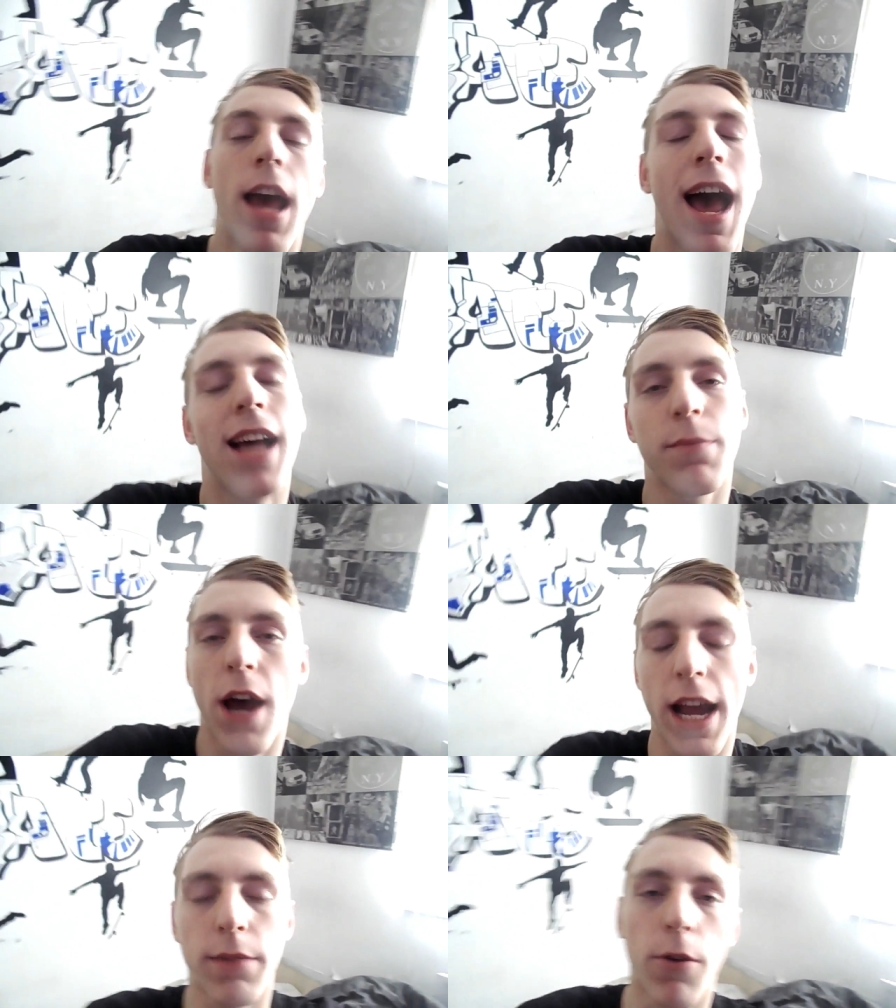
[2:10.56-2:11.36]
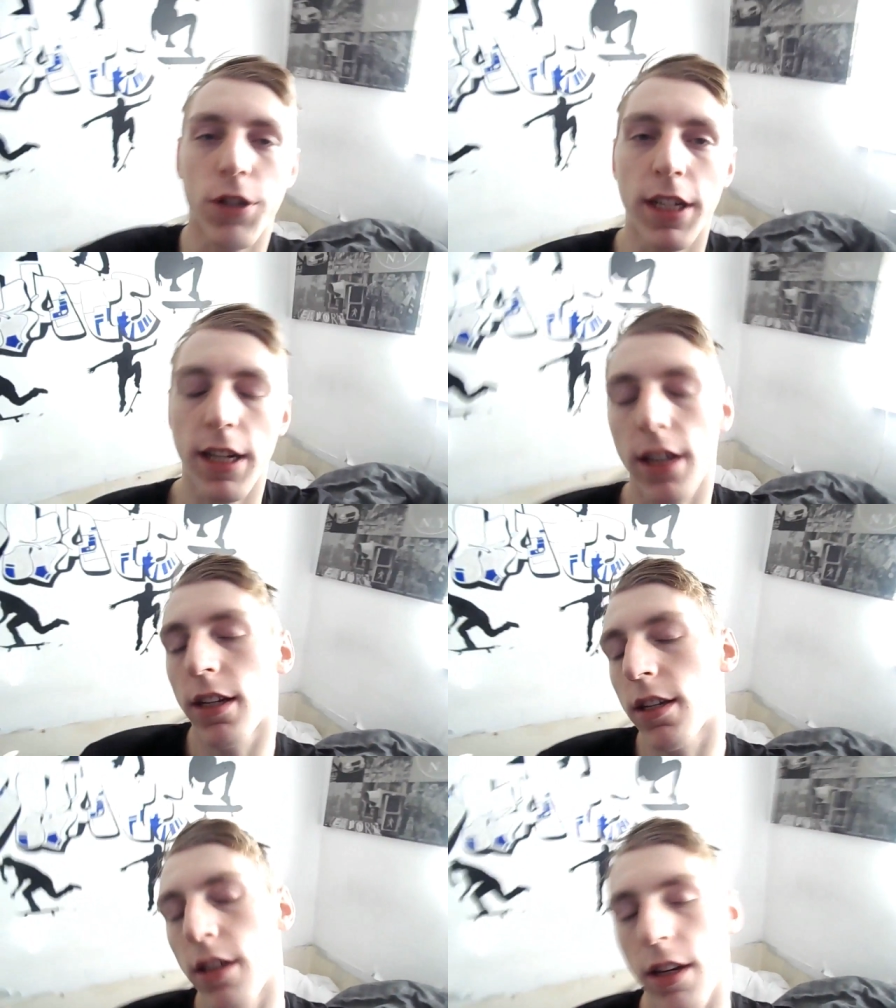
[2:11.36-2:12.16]
As my Xbox isn't
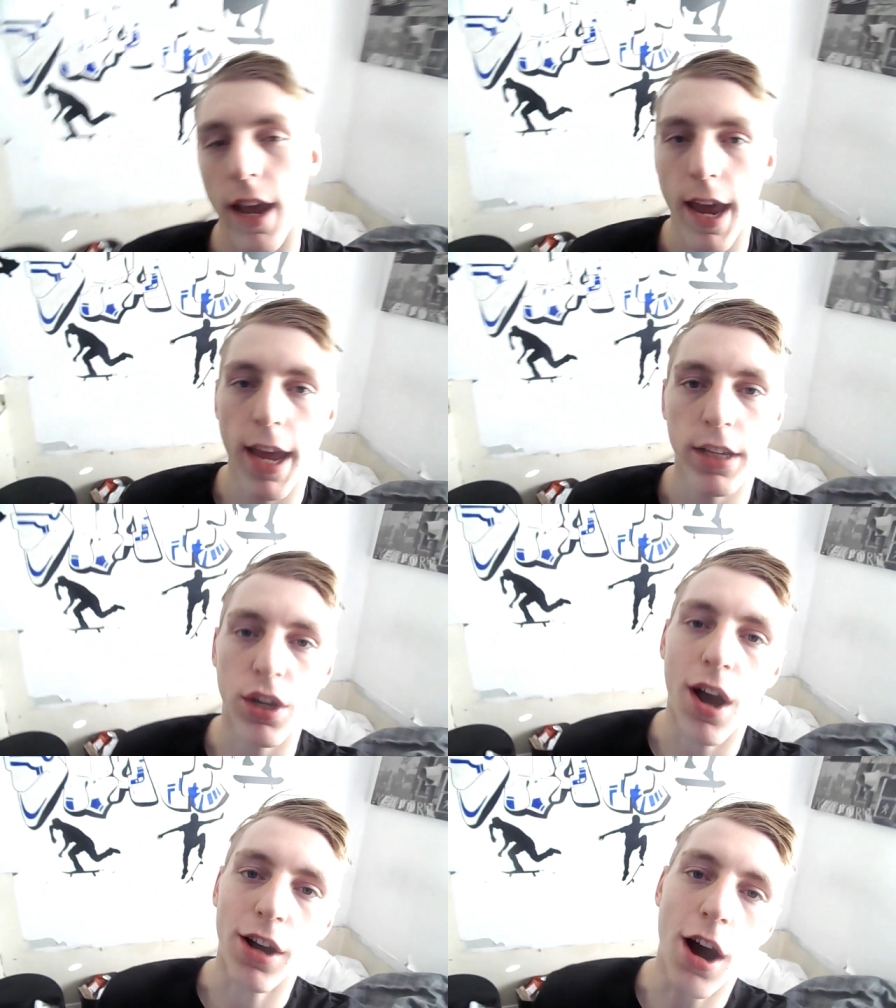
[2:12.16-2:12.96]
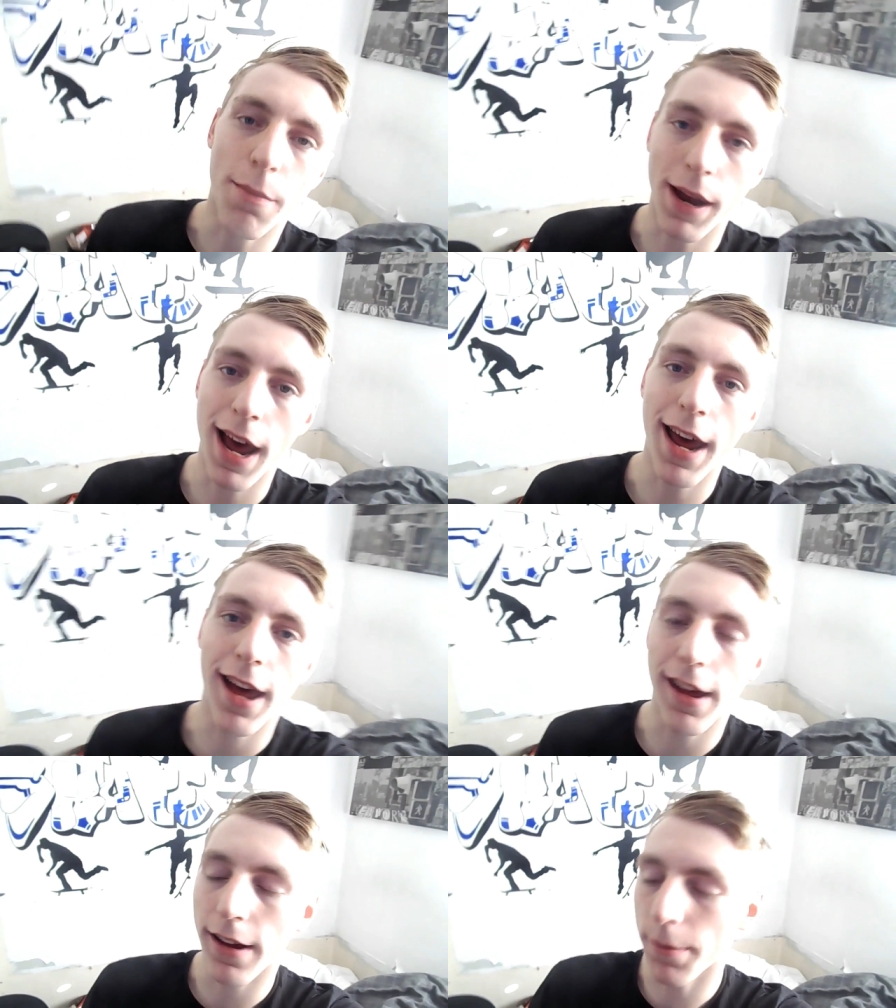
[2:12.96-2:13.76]
here, so I can't play
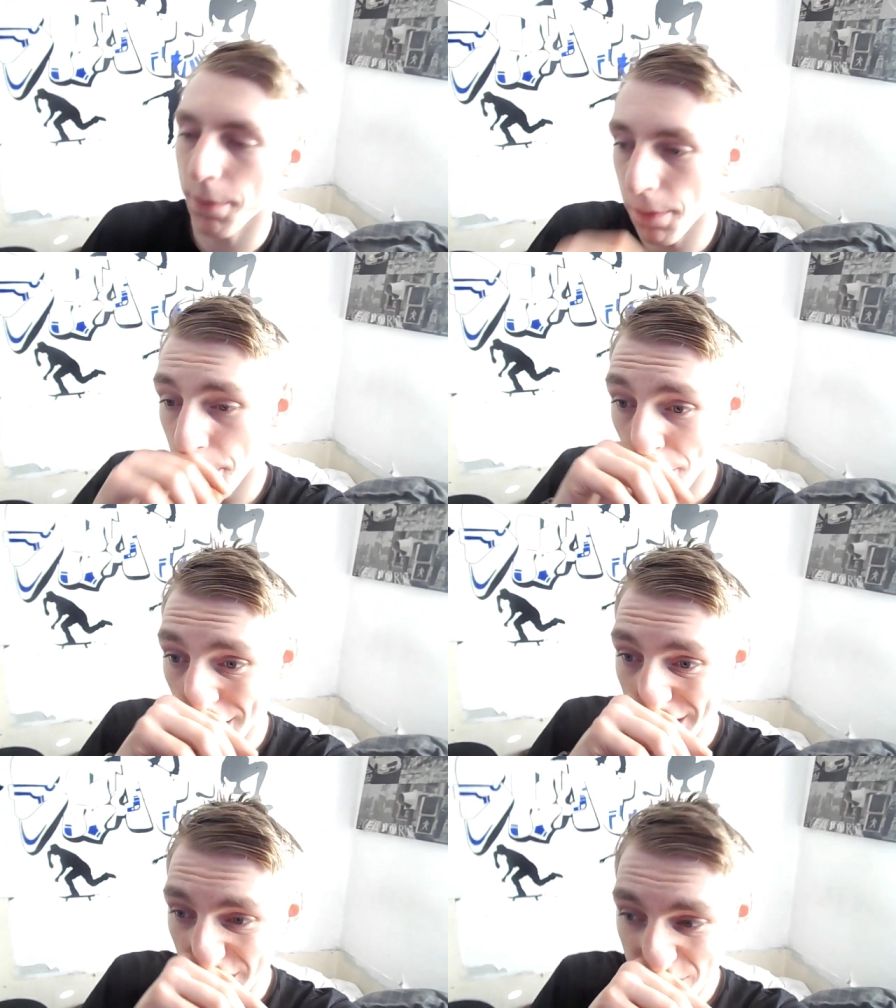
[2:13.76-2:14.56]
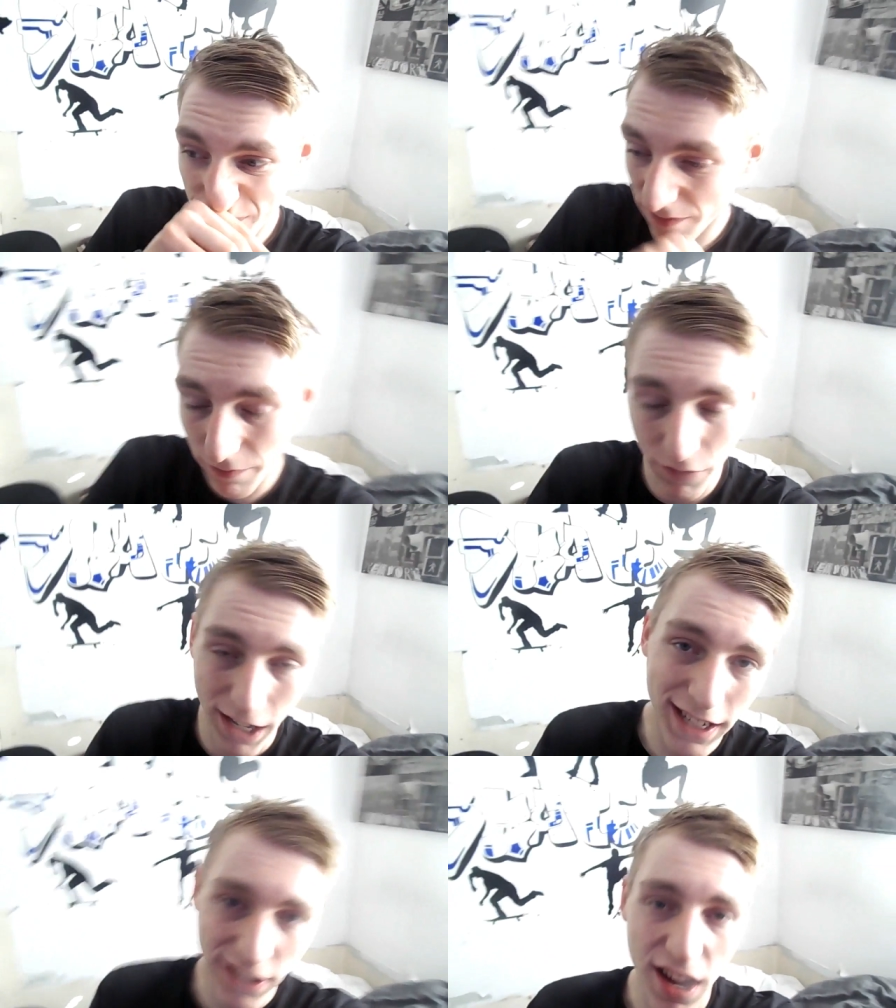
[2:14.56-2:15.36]
it, which
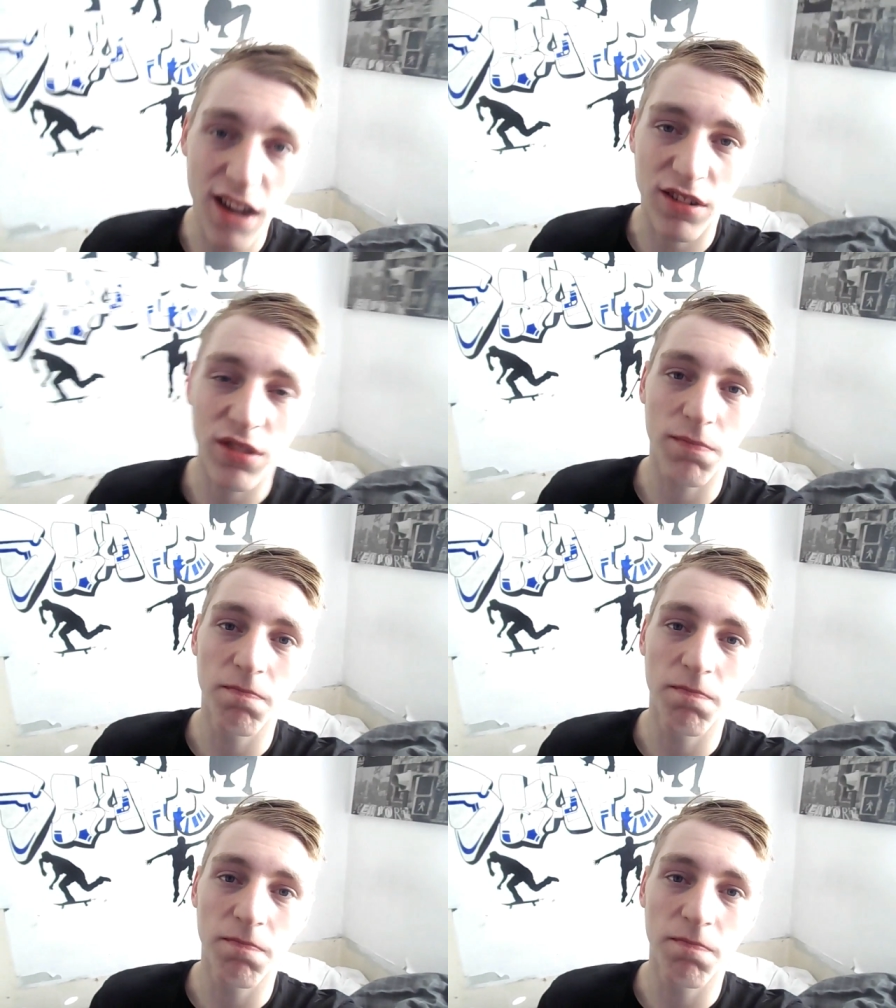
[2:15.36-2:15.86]
really sucks.